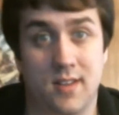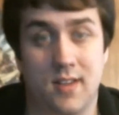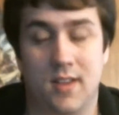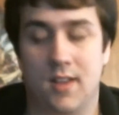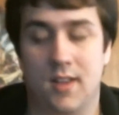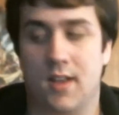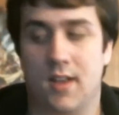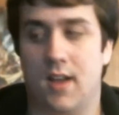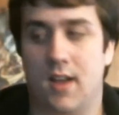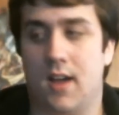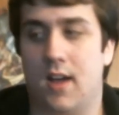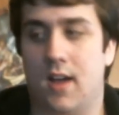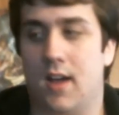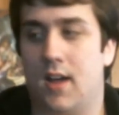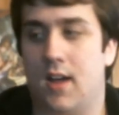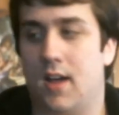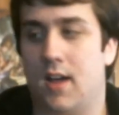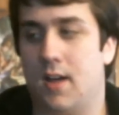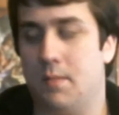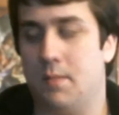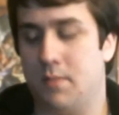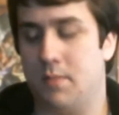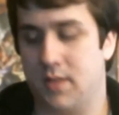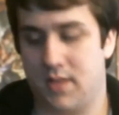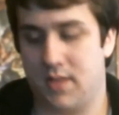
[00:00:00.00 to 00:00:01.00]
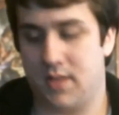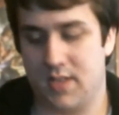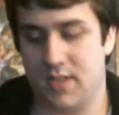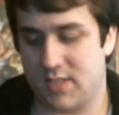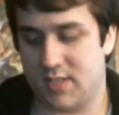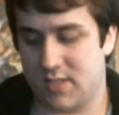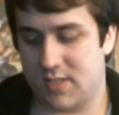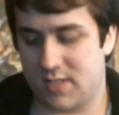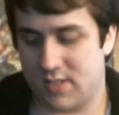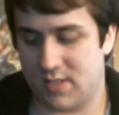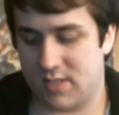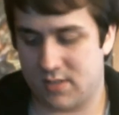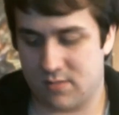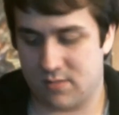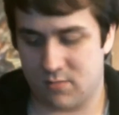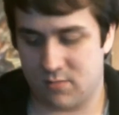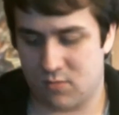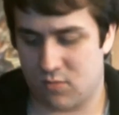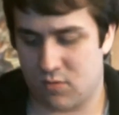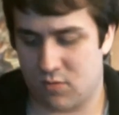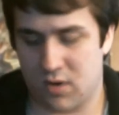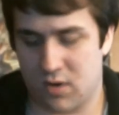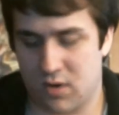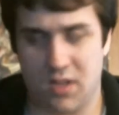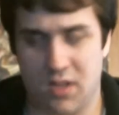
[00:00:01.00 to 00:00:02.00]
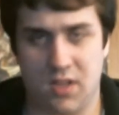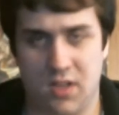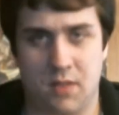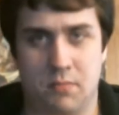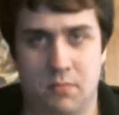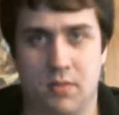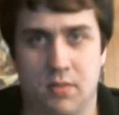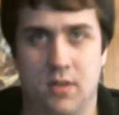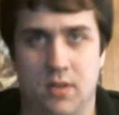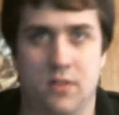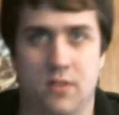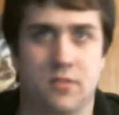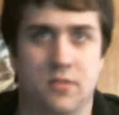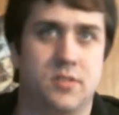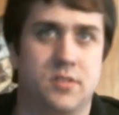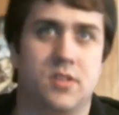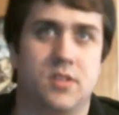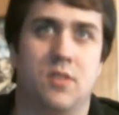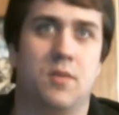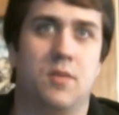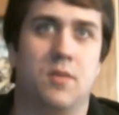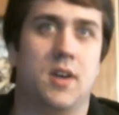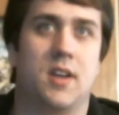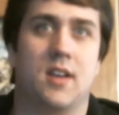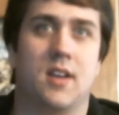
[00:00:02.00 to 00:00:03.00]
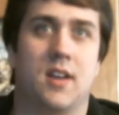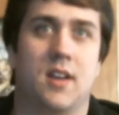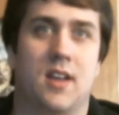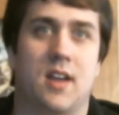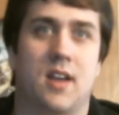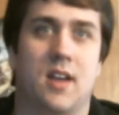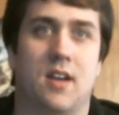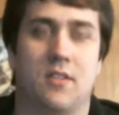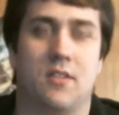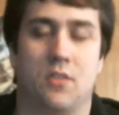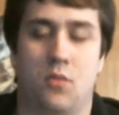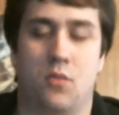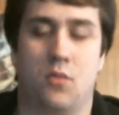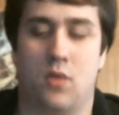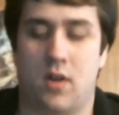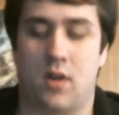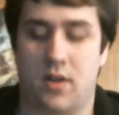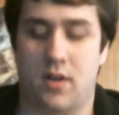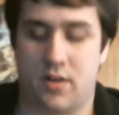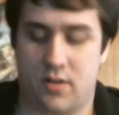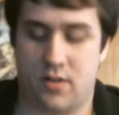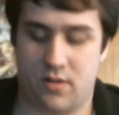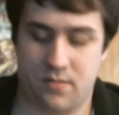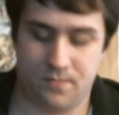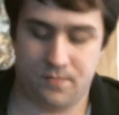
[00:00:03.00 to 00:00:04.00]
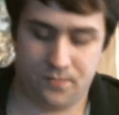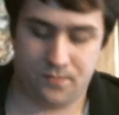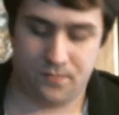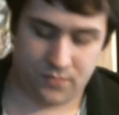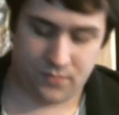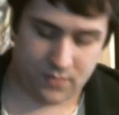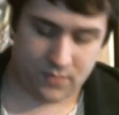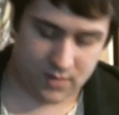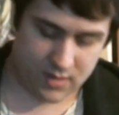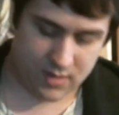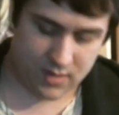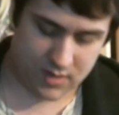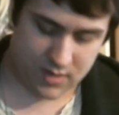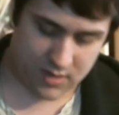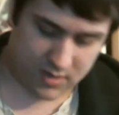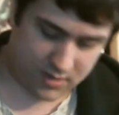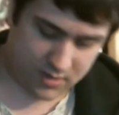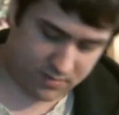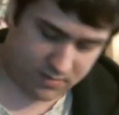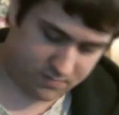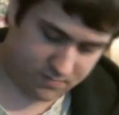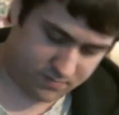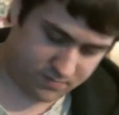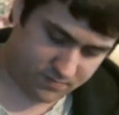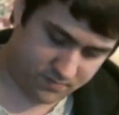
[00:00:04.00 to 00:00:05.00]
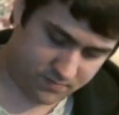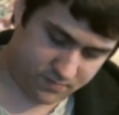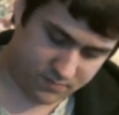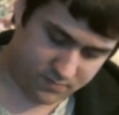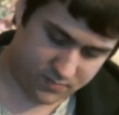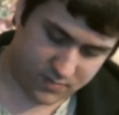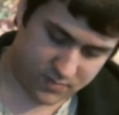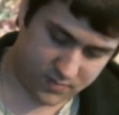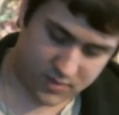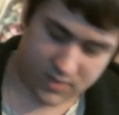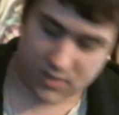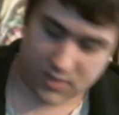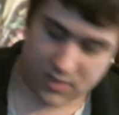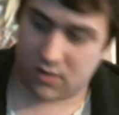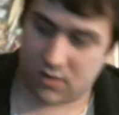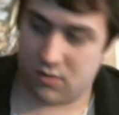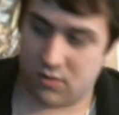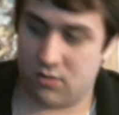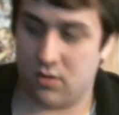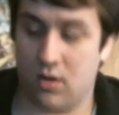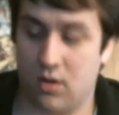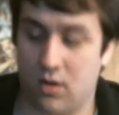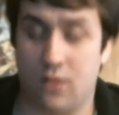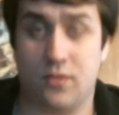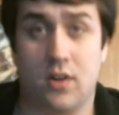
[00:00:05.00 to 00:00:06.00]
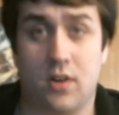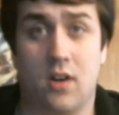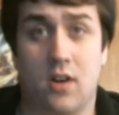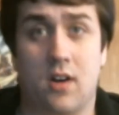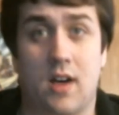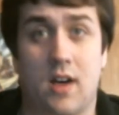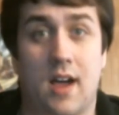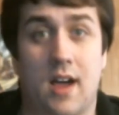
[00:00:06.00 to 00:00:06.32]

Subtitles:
but this really blows Awakening out of the water. So overall, I